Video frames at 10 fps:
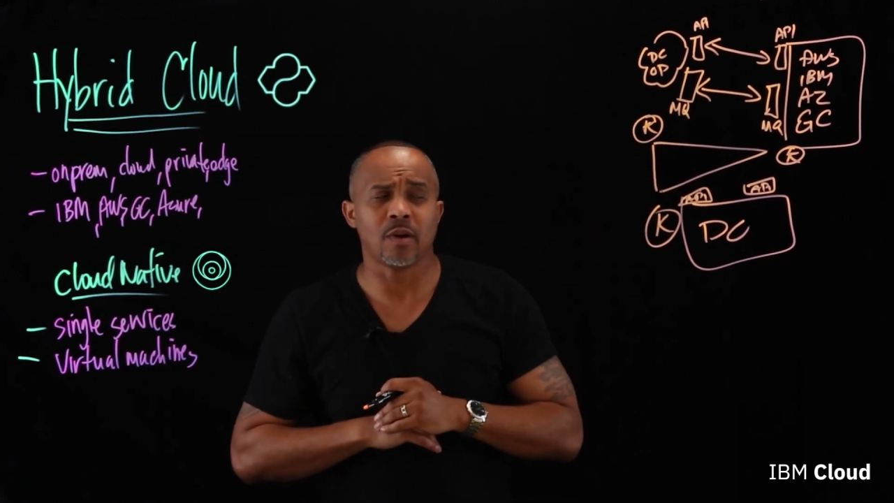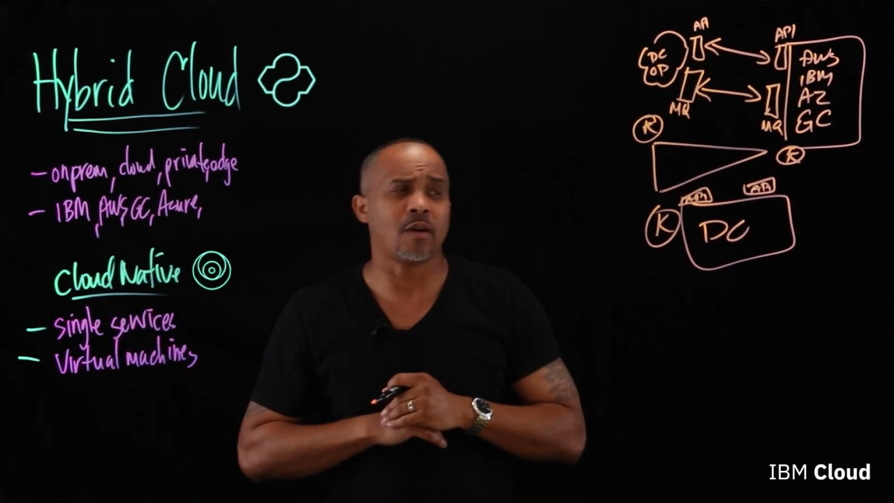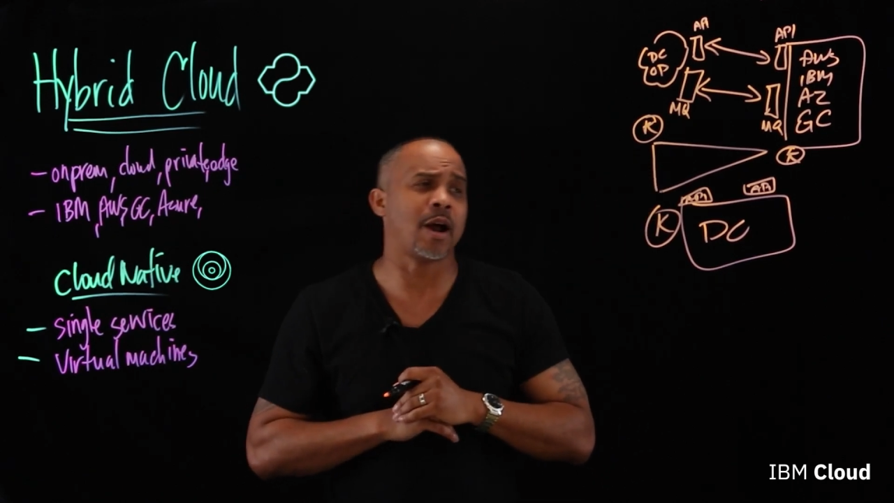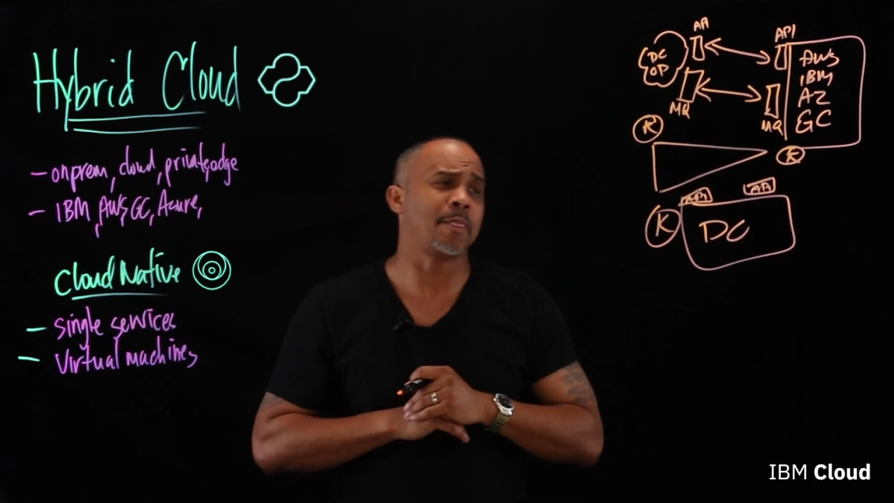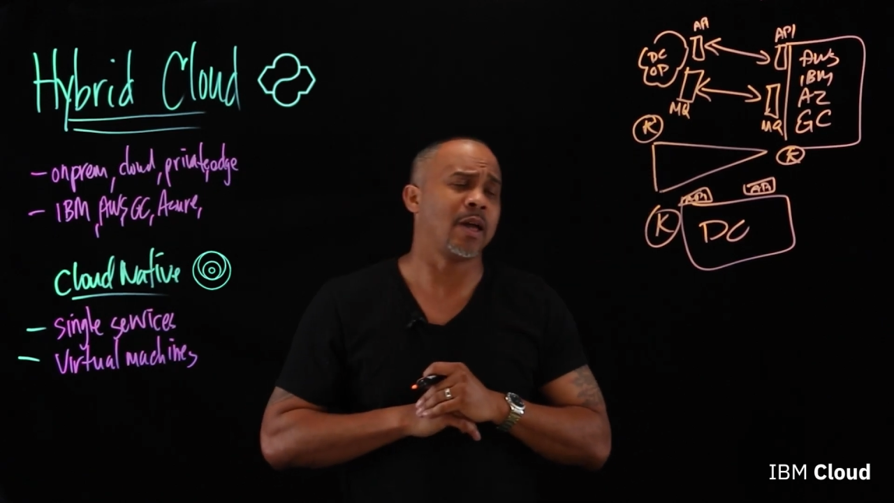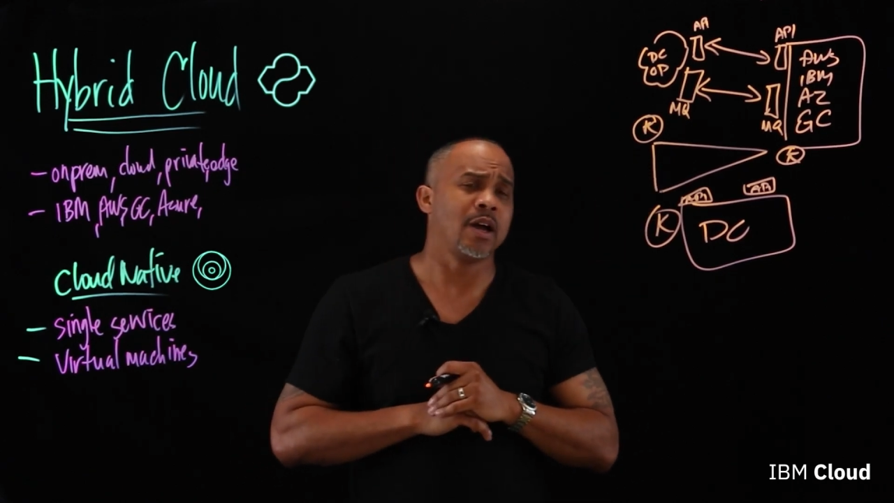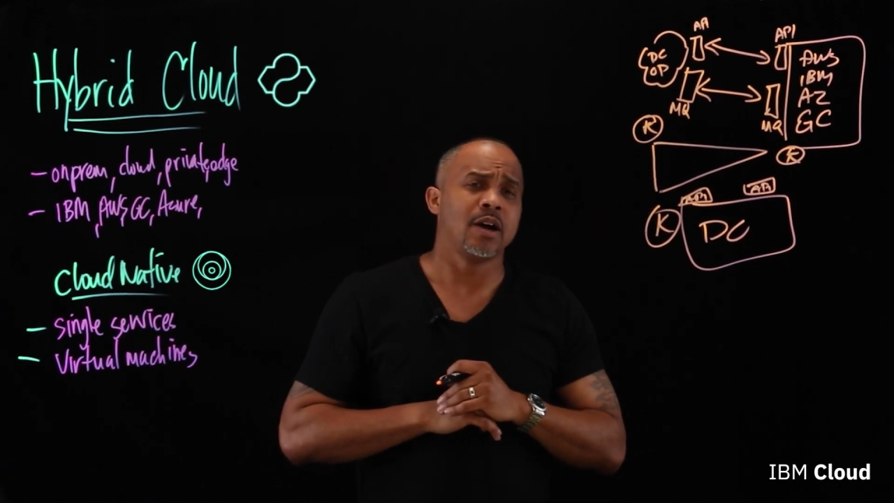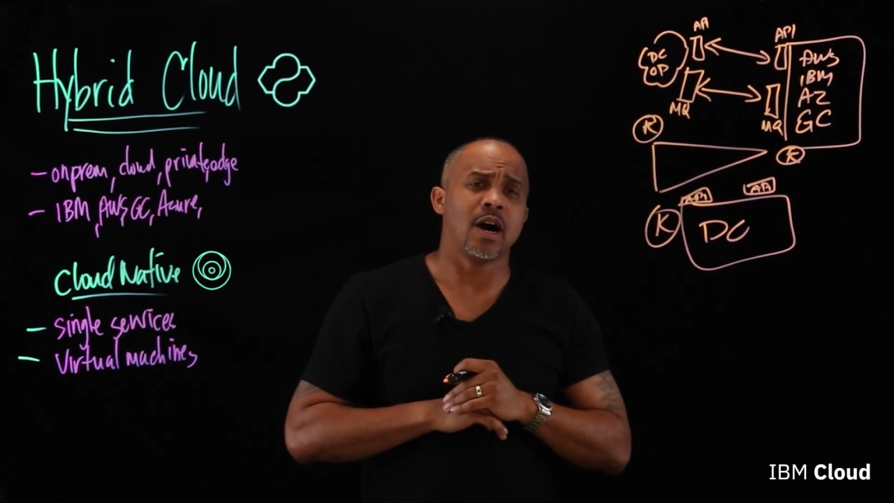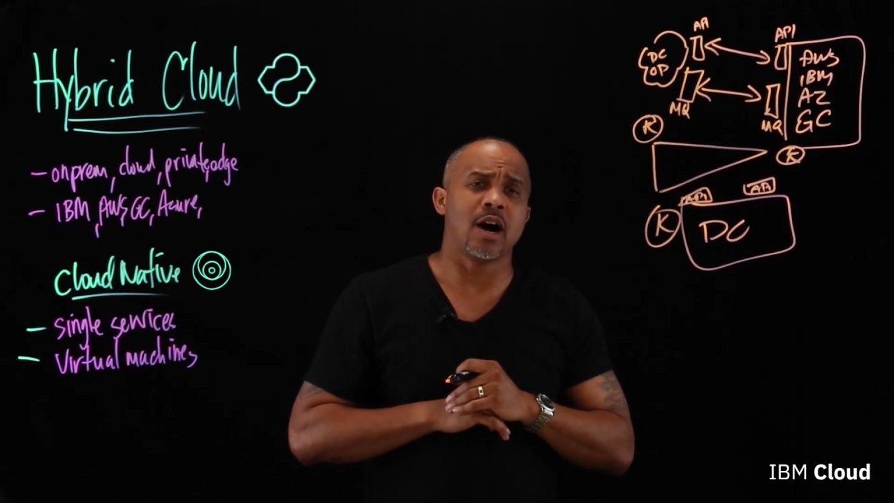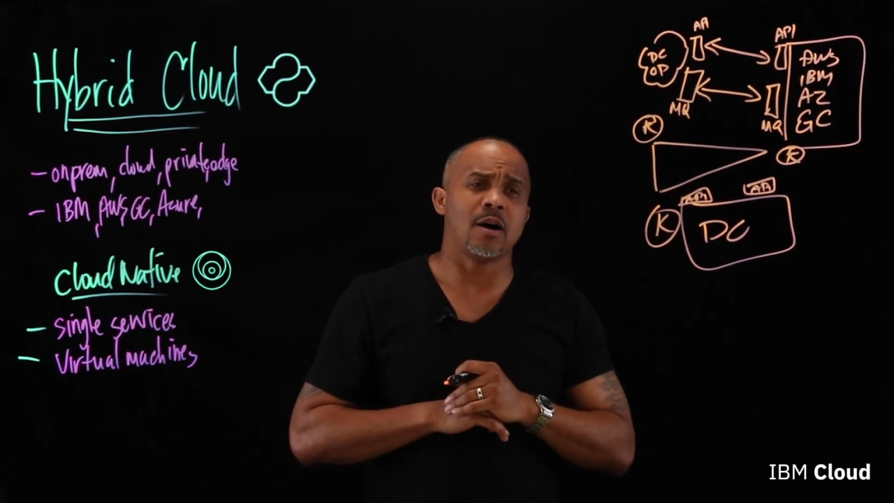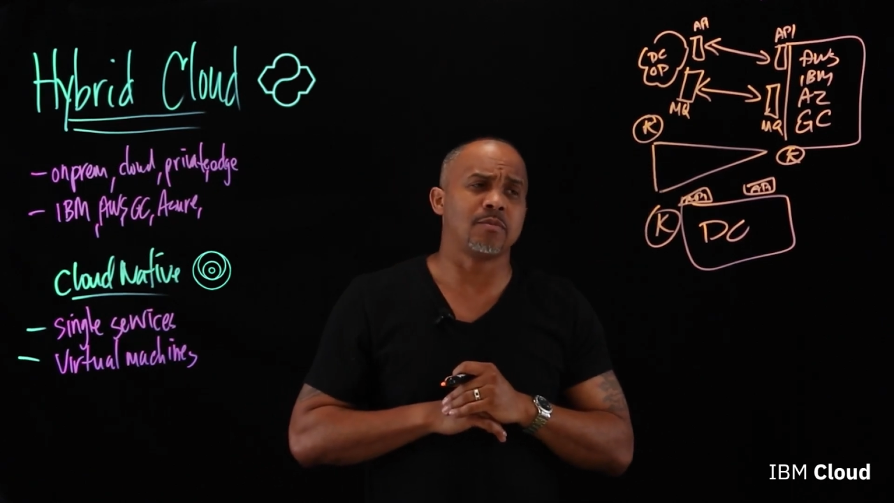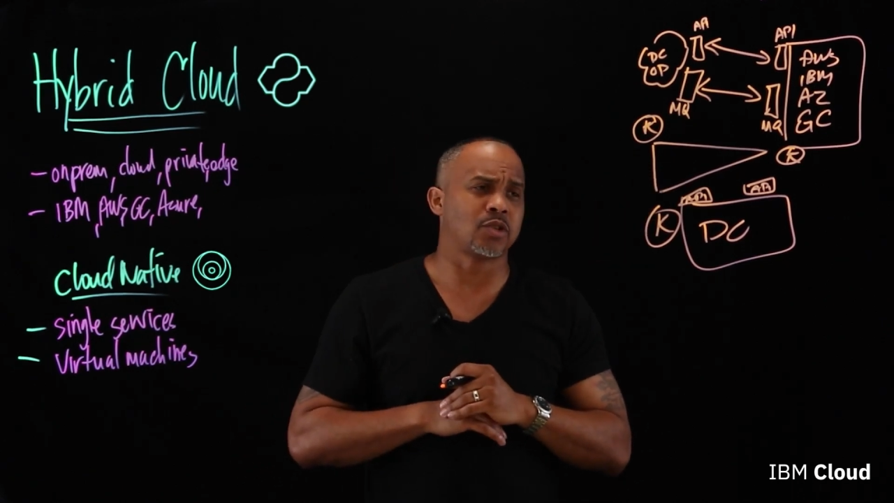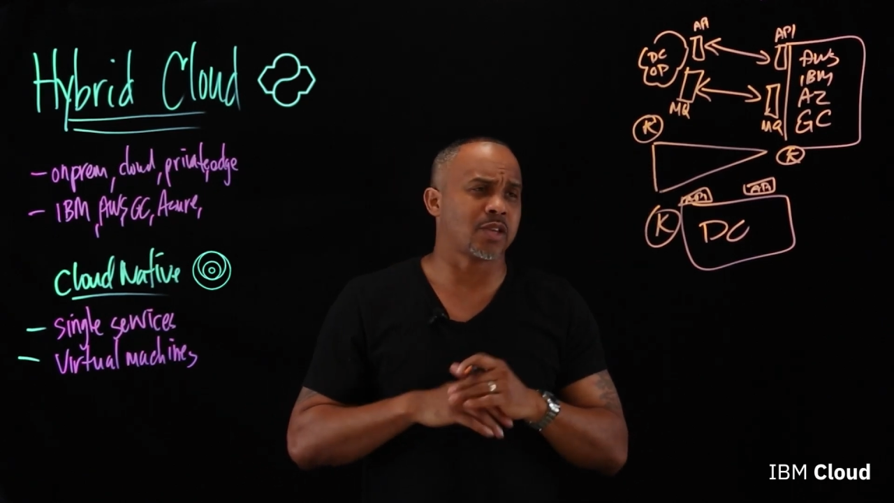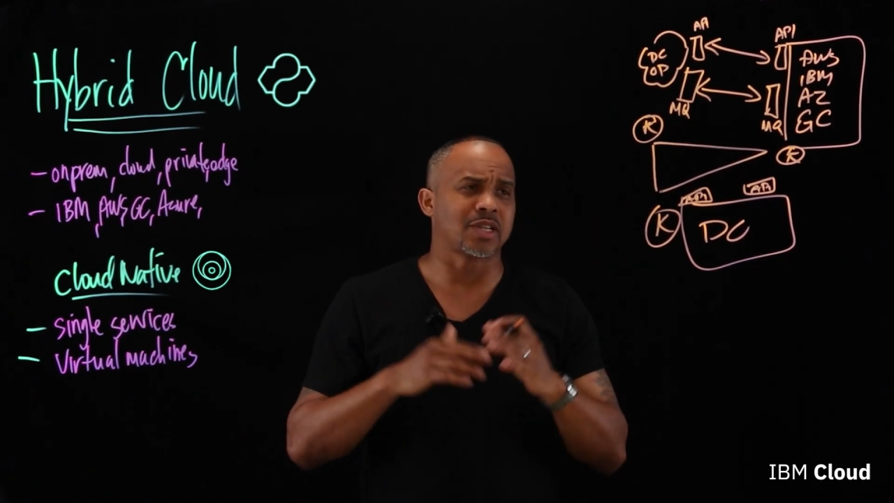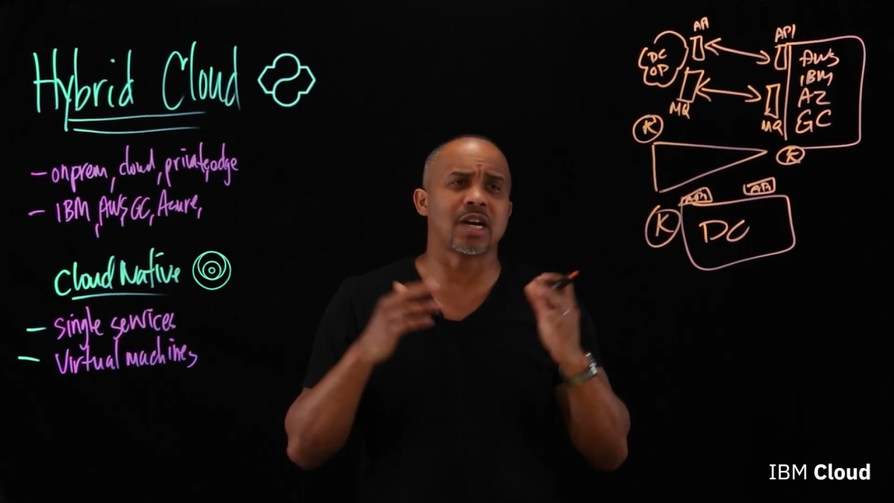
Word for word: All right. Um, so that's a